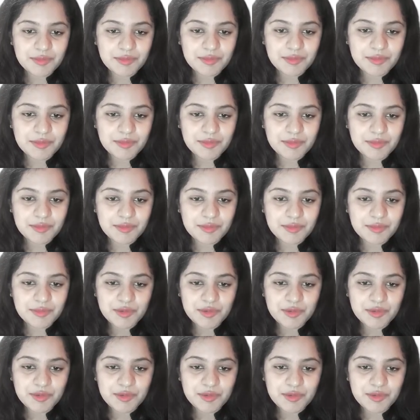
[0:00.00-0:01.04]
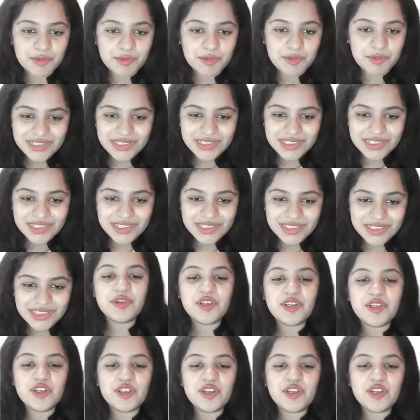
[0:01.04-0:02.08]
Body creates army of B
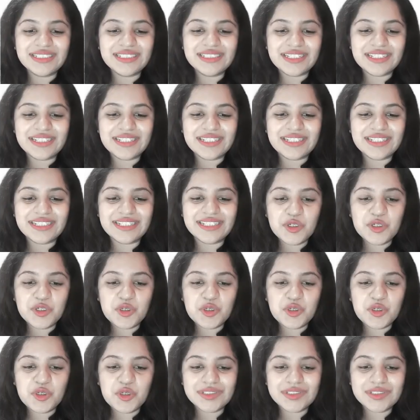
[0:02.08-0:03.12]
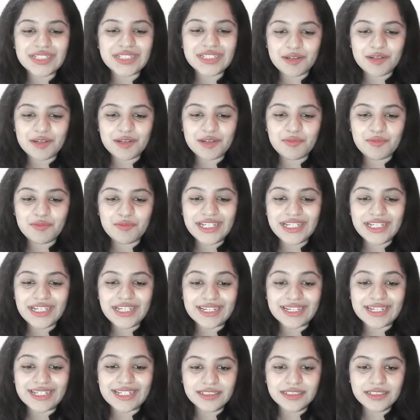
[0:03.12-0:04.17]
cell to produce antibody against
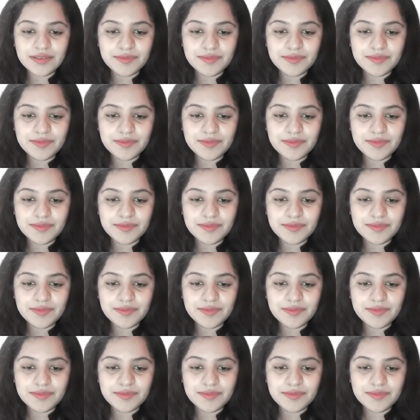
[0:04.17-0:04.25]
the